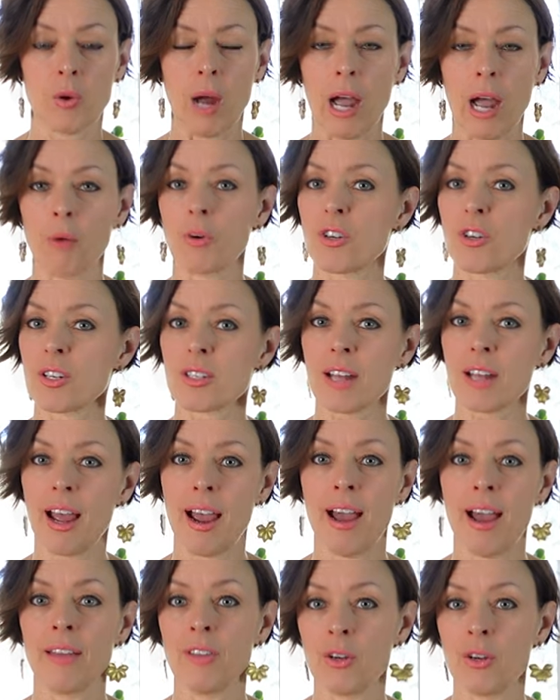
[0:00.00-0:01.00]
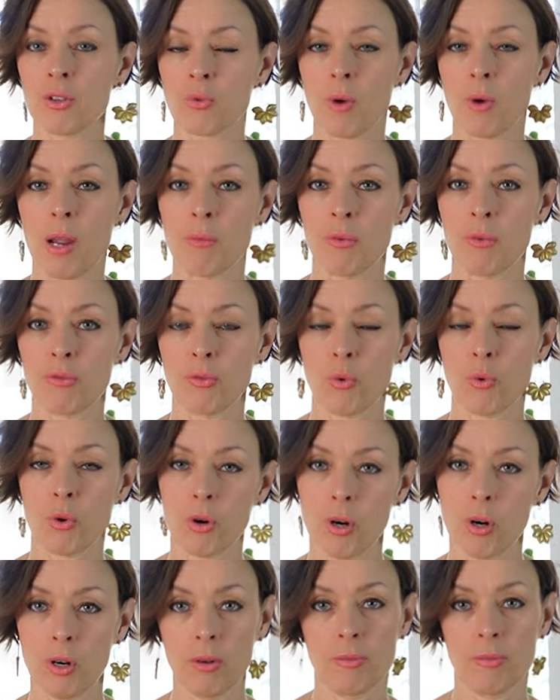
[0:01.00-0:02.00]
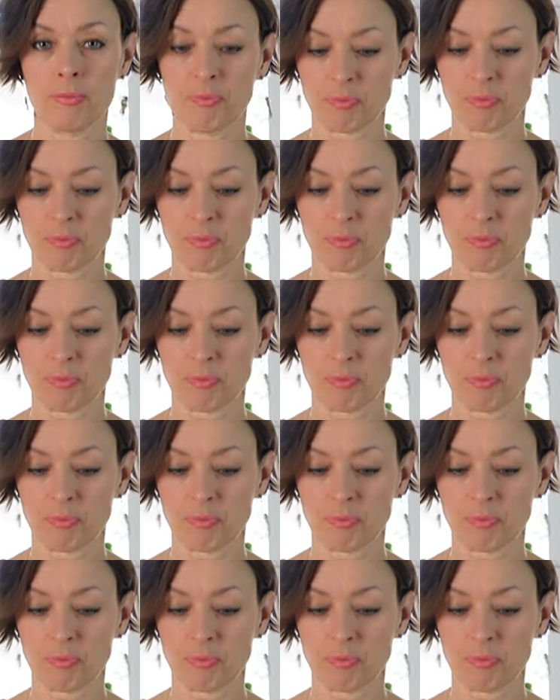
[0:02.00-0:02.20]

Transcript: I would just add those right before